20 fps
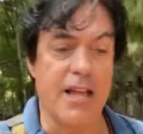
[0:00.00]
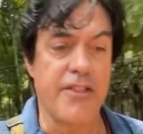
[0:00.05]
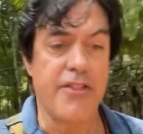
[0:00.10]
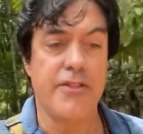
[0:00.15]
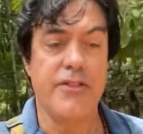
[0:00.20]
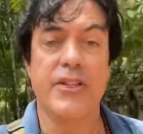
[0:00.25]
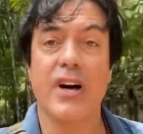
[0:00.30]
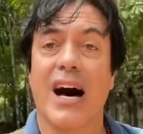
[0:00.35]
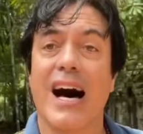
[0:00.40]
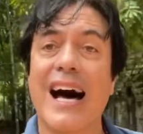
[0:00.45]

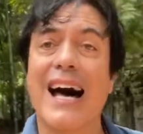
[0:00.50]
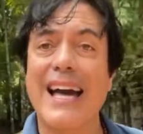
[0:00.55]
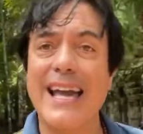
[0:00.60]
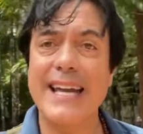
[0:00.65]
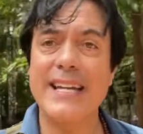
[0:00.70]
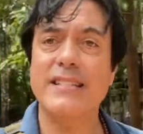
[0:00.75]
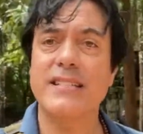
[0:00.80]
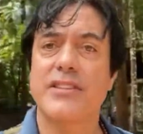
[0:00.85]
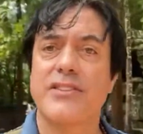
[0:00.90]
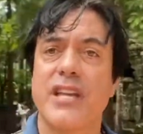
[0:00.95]
the
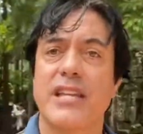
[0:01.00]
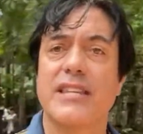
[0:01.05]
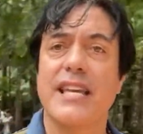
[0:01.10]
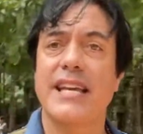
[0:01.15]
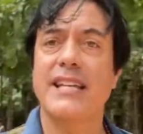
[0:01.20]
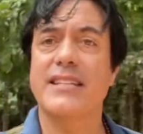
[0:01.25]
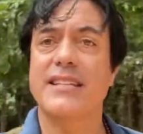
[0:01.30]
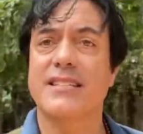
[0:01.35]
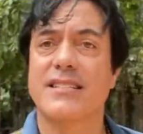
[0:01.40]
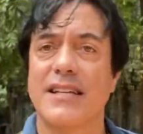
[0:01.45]
height that they
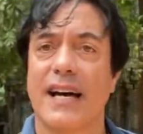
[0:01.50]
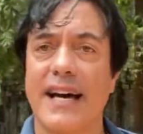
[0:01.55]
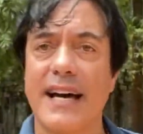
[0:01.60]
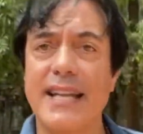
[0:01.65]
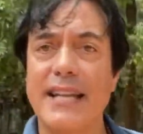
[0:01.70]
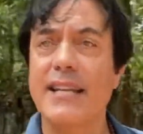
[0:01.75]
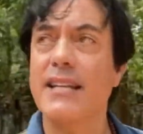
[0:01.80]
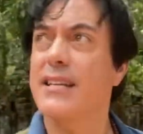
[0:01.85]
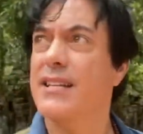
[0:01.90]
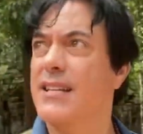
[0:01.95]

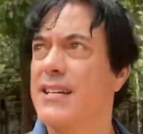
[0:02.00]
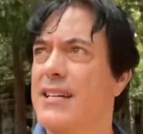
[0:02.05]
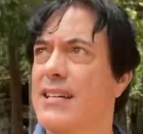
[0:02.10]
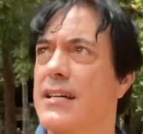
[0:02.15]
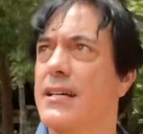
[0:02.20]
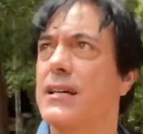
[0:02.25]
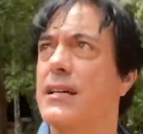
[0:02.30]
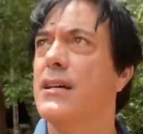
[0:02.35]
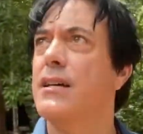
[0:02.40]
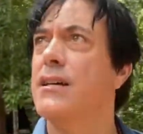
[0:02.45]
decided
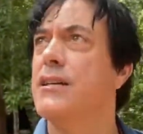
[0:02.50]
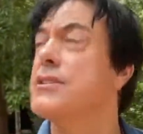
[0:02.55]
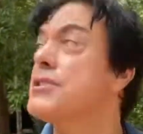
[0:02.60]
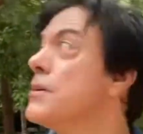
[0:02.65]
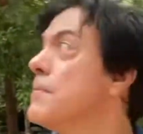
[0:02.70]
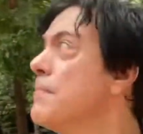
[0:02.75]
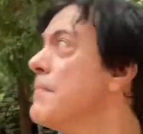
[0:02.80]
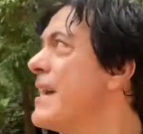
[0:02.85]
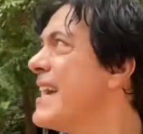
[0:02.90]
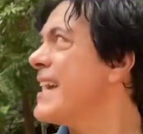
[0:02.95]
to
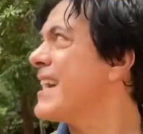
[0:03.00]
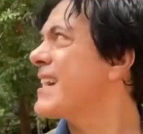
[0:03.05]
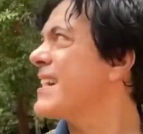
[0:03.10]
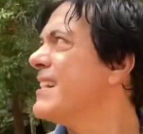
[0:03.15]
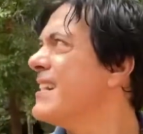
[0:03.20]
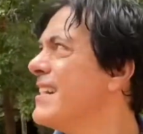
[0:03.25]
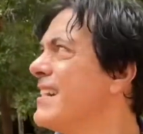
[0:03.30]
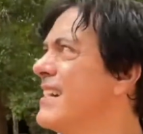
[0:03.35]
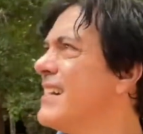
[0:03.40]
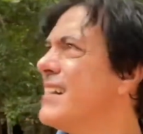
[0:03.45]
make
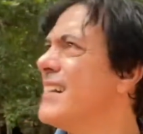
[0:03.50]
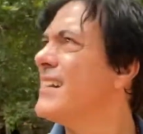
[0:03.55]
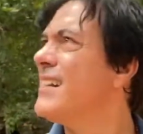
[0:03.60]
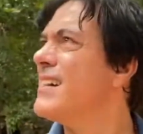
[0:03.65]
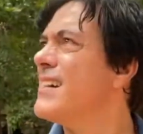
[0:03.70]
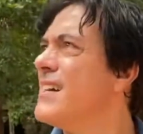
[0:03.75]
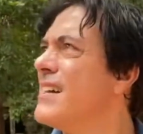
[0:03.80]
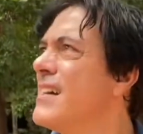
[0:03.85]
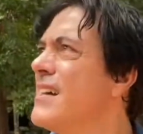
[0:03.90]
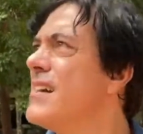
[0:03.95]

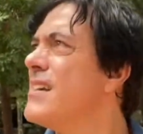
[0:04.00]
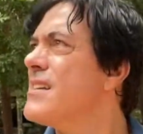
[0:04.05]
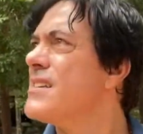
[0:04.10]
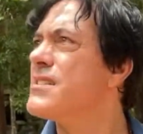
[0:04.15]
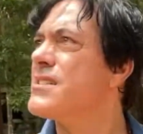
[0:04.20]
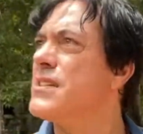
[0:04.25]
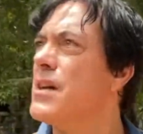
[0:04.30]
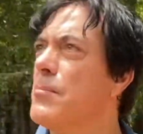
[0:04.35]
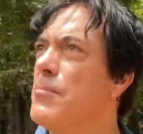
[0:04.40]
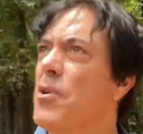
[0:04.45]

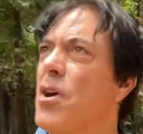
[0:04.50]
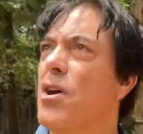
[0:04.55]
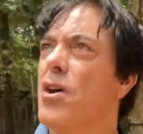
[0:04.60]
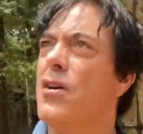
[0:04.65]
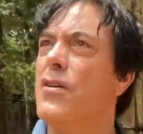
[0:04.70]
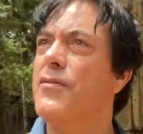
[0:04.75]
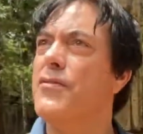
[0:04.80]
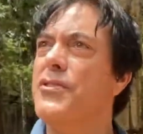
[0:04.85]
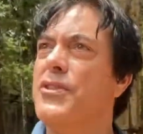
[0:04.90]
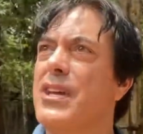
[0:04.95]
some
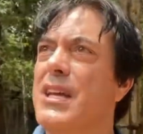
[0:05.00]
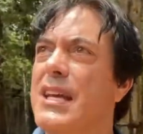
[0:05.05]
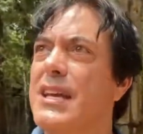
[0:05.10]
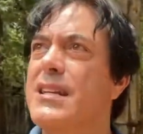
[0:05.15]
of the